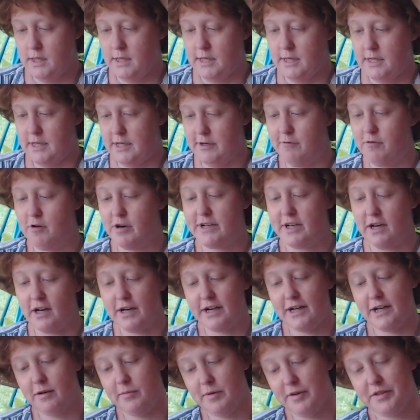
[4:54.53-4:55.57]
If we're
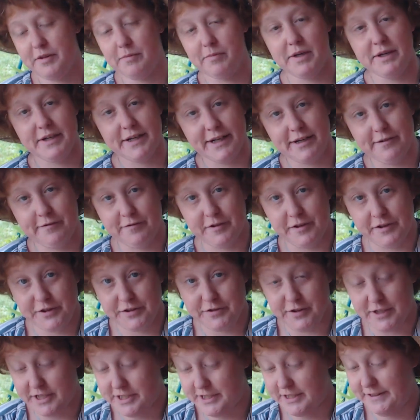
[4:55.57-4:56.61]
talking about the mundane
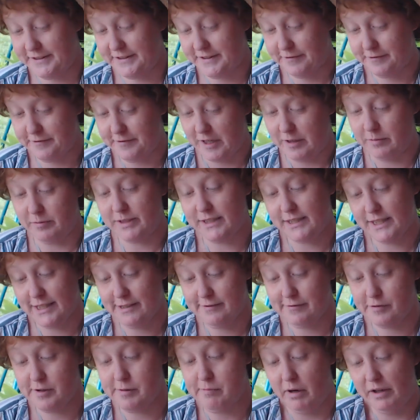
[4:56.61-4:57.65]
frustrations of family
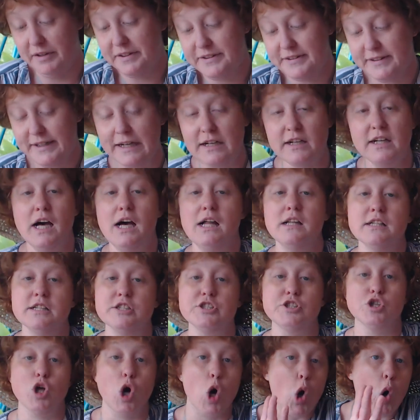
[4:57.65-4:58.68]
life, we must acknowledge
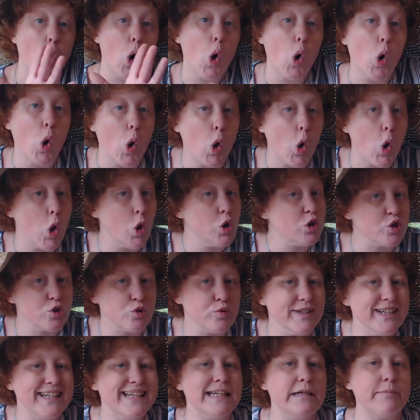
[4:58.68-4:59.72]
the whole
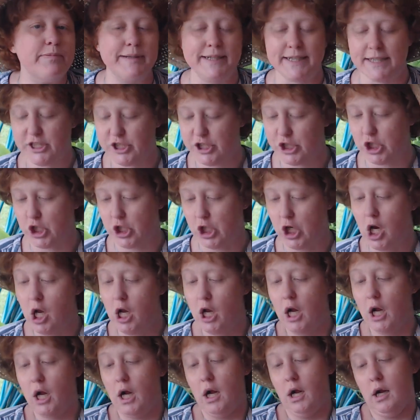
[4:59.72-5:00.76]
gritty picture
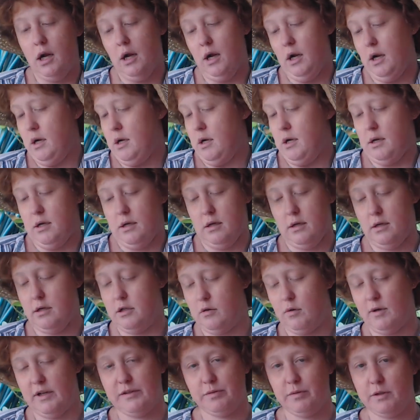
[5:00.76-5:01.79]

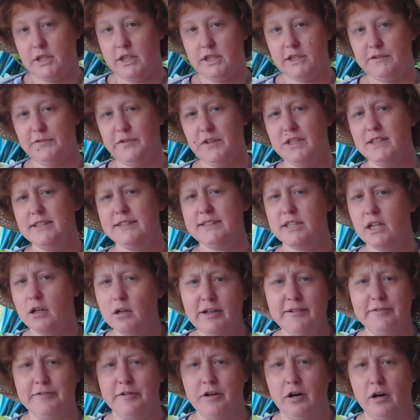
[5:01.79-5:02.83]
Otherwise, we're just feeling sorry
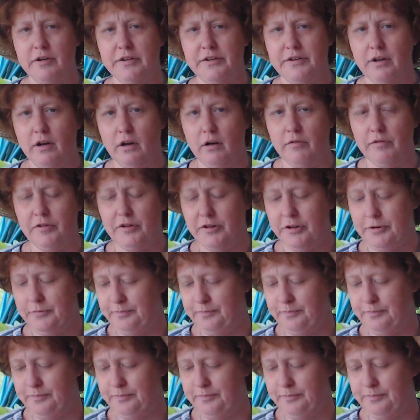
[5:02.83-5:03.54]
for ourselves.